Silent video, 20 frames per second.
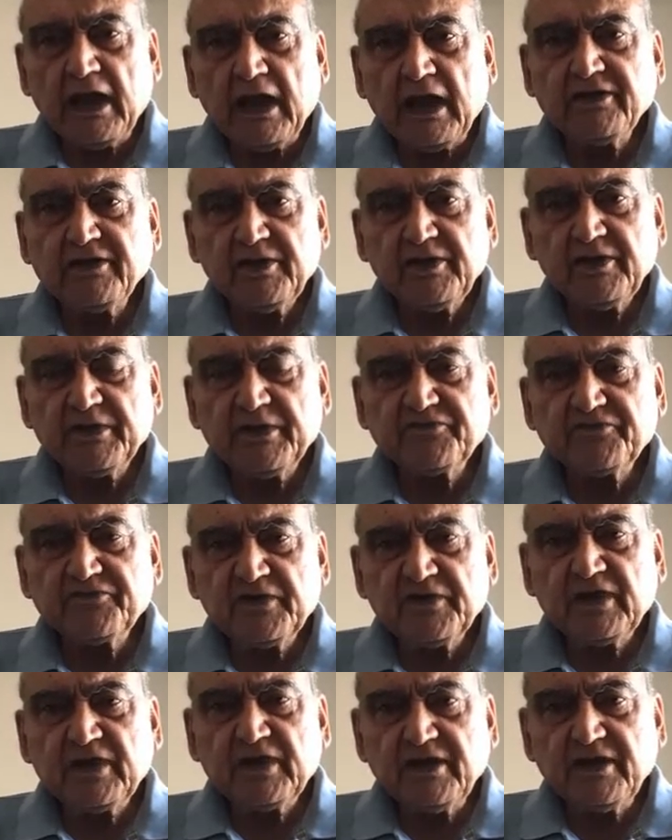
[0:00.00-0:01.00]

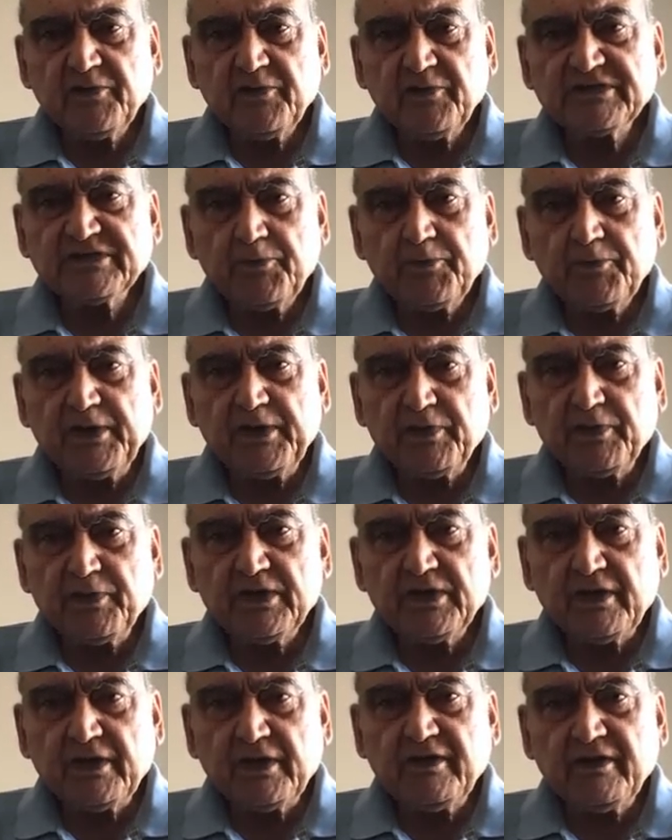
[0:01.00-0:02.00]
90%, when 90%
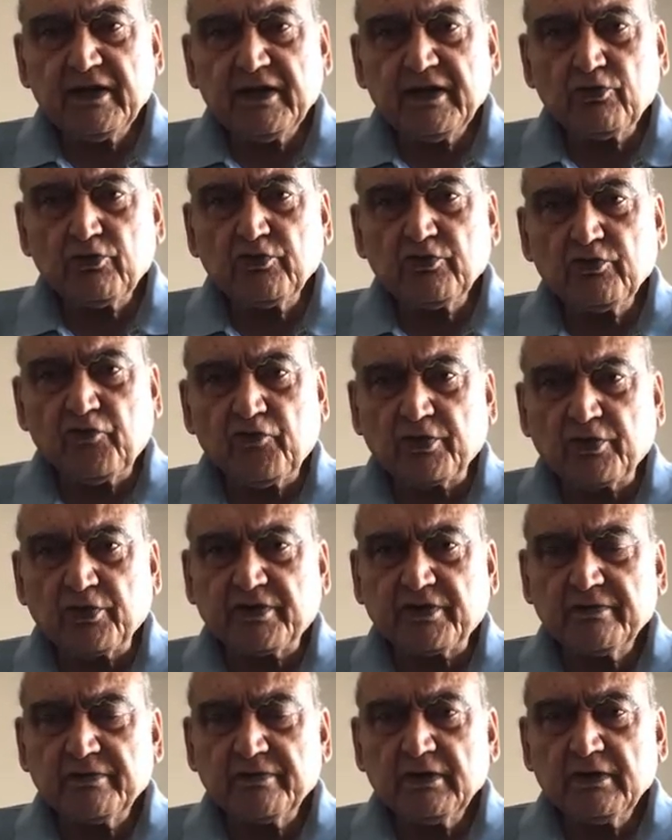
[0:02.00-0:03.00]
people in India go to
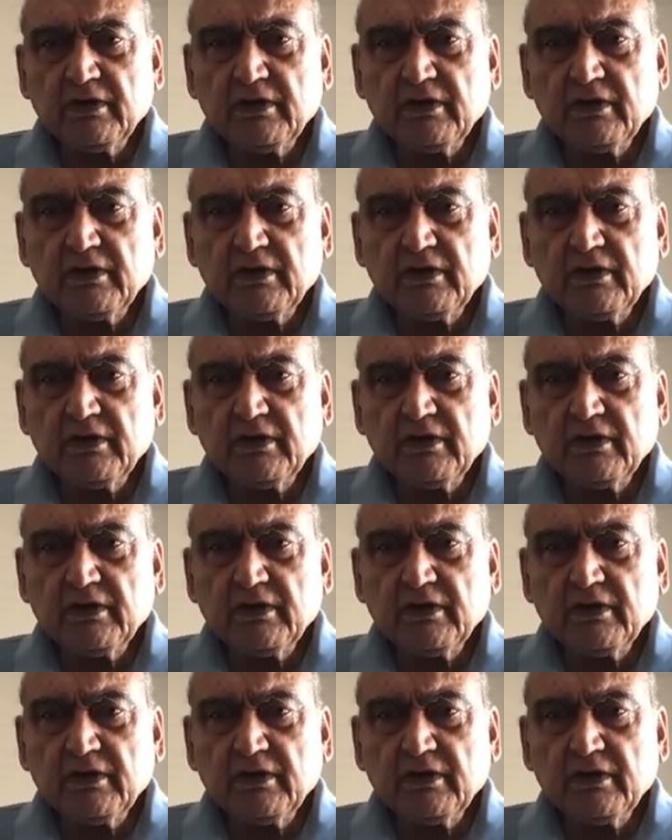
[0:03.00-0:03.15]
vote,